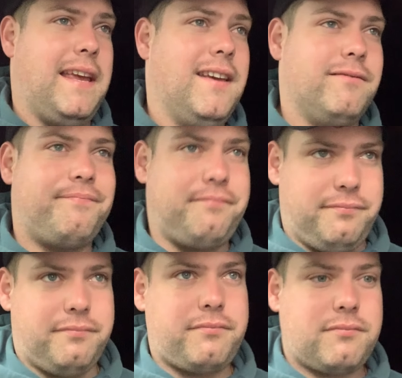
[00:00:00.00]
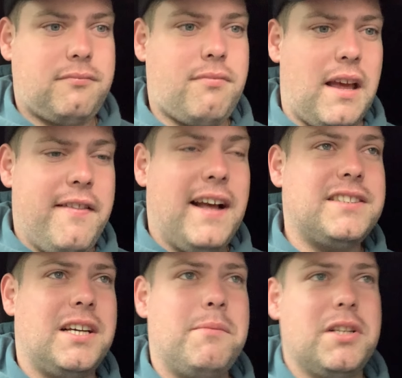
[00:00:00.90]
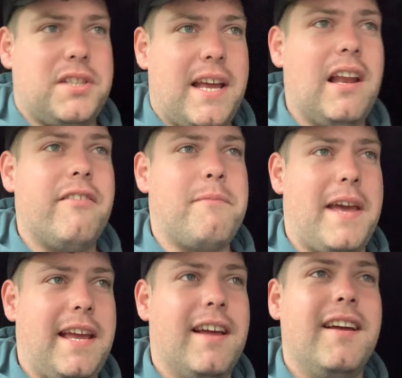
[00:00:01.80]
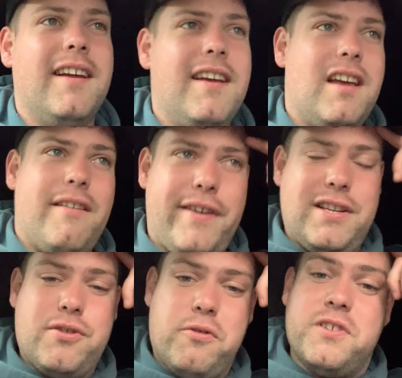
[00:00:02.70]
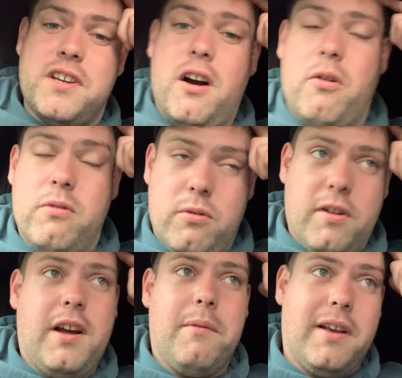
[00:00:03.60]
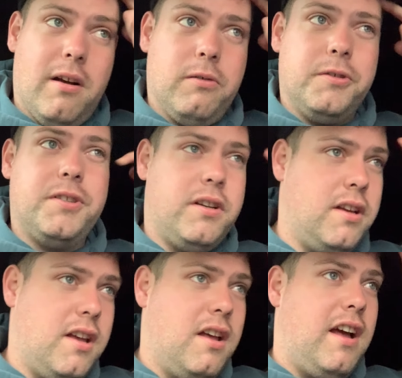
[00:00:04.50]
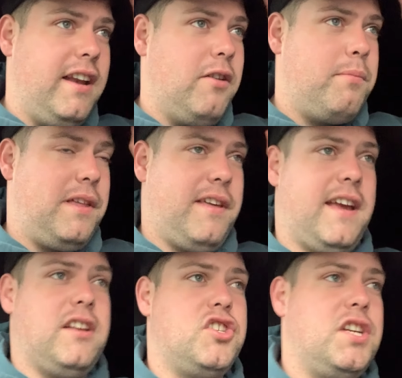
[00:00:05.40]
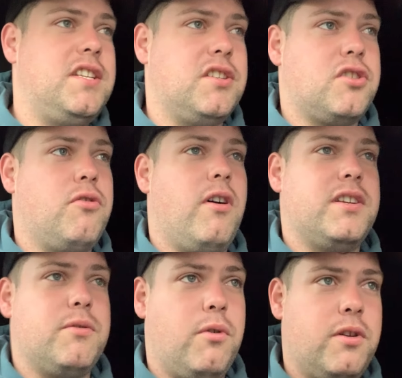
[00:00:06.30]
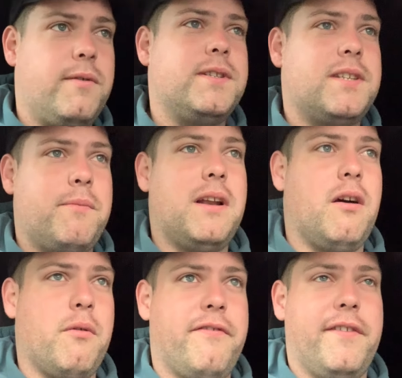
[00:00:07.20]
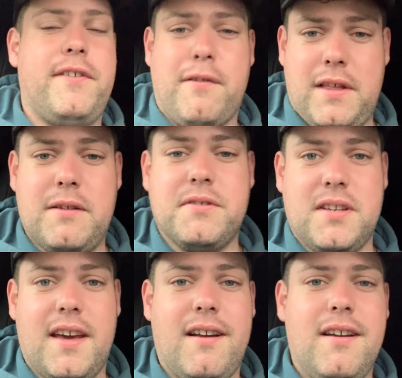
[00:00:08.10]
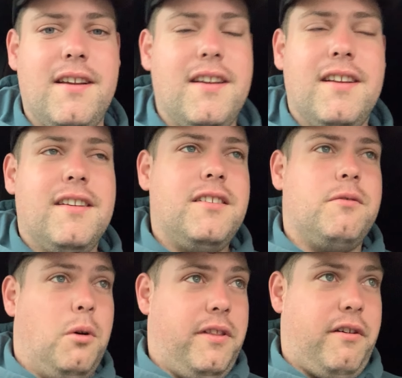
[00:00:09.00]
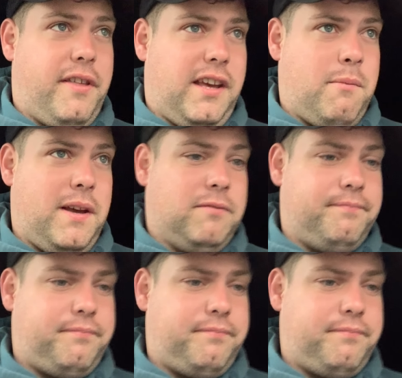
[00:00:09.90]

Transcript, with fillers: And that's how much they love me. If he scores a goal or a couple of goals, they'll be thinking, Jesus Christ, I wonder what's going to be like with 50 or 1,000 here, what they'll think of me.